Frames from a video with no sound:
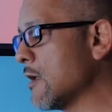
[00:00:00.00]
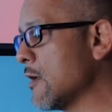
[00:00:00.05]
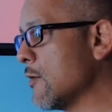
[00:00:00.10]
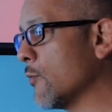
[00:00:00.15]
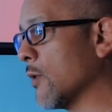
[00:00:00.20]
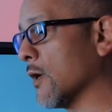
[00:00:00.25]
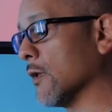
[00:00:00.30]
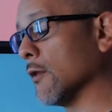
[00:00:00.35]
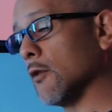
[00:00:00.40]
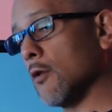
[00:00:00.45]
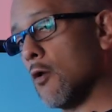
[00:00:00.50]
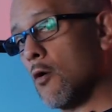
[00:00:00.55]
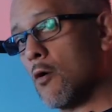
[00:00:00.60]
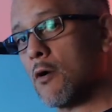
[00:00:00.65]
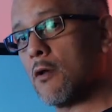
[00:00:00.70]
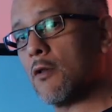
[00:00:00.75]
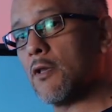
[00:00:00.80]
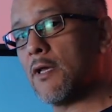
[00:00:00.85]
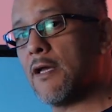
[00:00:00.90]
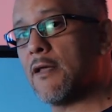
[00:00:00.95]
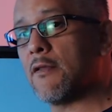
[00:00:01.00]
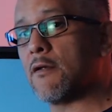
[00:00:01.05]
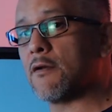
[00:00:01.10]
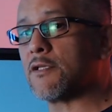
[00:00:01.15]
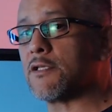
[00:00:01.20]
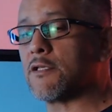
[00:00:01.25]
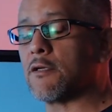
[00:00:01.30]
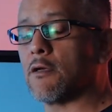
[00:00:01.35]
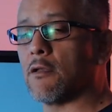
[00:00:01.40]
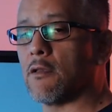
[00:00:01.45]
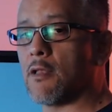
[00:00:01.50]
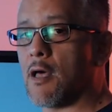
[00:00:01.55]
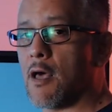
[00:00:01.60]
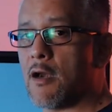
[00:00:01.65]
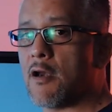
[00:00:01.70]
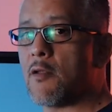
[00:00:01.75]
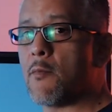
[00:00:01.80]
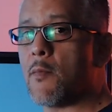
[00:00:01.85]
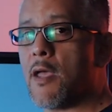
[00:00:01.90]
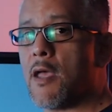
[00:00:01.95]
but locally there's still a lot
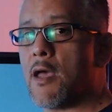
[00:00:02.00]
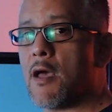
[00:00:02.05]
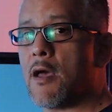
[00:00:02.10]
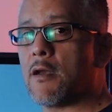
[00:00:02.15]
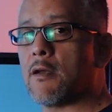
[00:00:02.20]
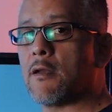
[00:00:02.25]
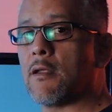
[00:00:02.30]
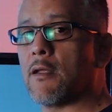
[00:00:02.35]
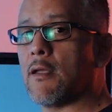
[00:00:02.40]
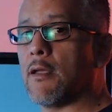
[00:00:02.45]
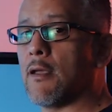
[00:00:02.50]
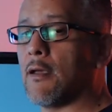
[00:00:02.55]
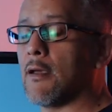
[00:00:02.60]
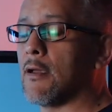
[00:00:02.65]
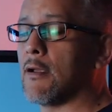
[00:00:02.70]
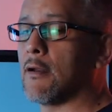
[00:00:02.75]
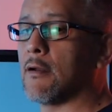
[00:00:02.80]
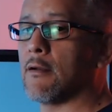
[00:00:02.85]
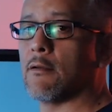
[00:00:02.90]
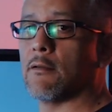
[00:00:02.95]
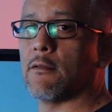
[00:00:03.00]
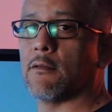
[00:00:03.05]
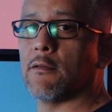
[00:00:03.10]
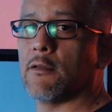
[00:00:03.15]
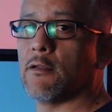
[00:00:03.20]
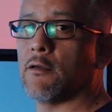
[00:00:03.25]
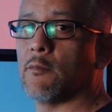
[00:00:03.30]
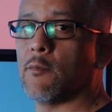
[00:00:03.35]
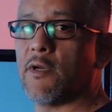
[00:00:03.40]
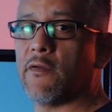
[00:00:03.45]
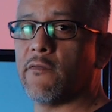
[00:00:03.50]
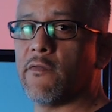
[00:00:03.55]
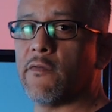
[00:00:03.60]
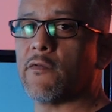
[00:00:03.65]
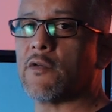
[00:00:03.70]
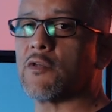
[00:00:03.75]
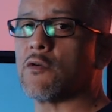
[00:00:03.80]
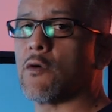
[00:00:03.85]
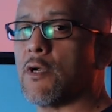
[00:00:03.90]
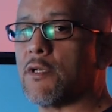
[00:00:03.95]
of demand and a little bit of
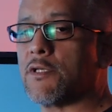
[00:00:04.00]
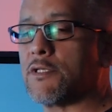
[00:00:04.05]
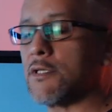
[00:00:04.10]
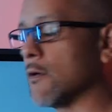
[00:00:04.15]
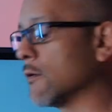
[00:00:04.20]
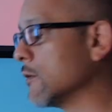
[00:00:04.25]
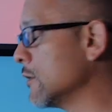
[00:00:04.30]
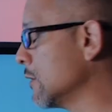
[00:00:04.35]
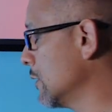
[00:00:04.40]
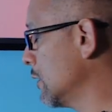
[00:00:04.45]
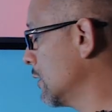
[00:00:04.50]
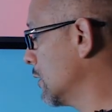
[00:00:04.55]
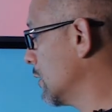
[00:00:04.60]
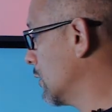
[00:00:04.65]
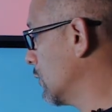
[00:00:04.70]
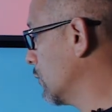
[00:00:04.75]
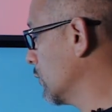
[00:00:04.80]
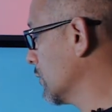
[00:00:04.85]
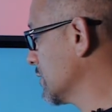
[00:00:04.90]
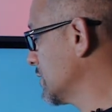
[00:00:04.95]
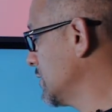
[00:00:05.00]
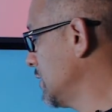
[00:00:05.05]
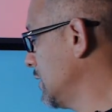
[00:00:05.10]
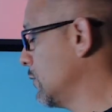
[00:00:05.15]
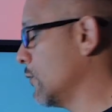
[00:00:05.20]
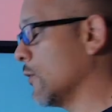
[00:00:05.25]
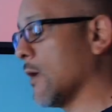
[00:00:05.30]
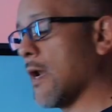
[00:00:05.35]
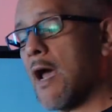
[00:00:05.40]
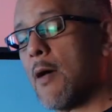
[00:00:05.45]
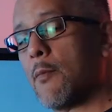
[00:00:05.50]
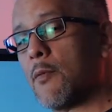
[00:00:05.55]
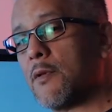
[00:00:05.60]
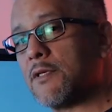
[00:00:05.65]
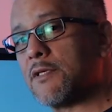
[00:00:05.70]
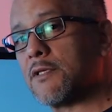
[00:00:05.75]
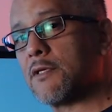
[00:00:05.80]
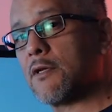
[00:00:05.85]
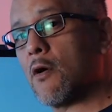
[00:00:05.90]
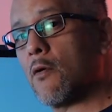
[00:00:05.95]
inventory. So We'll see what
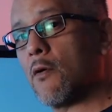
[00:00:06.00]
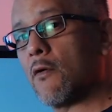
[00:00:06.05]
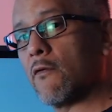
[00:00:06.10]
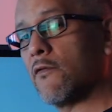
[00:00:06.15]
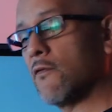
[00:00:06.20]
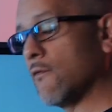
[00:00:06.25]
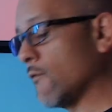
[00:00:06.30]
happens going